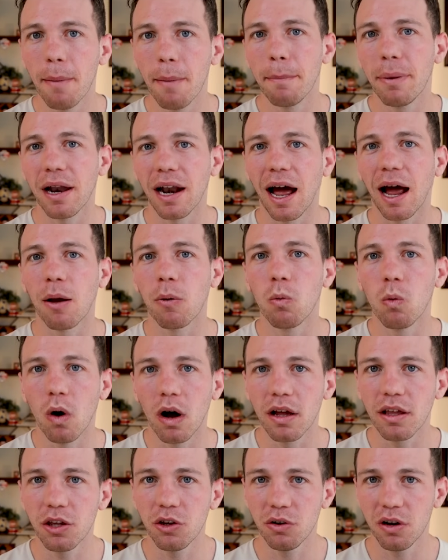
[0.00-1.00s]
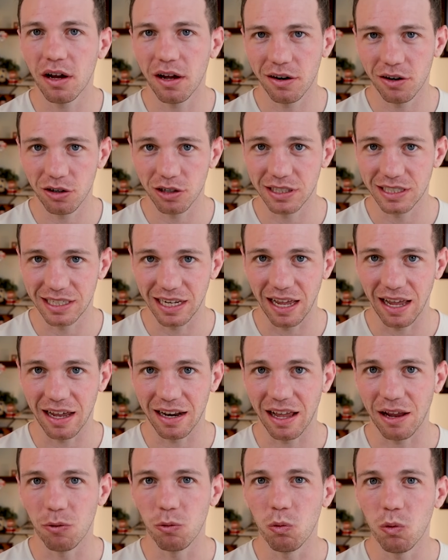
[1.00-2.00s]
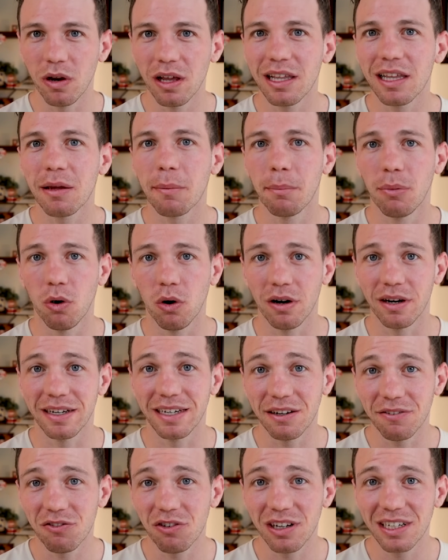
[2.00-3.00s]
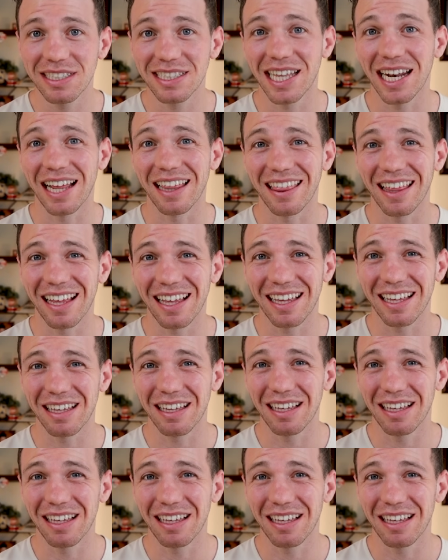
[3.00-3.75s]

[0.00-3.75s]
but I want you to understand a really important difference that I think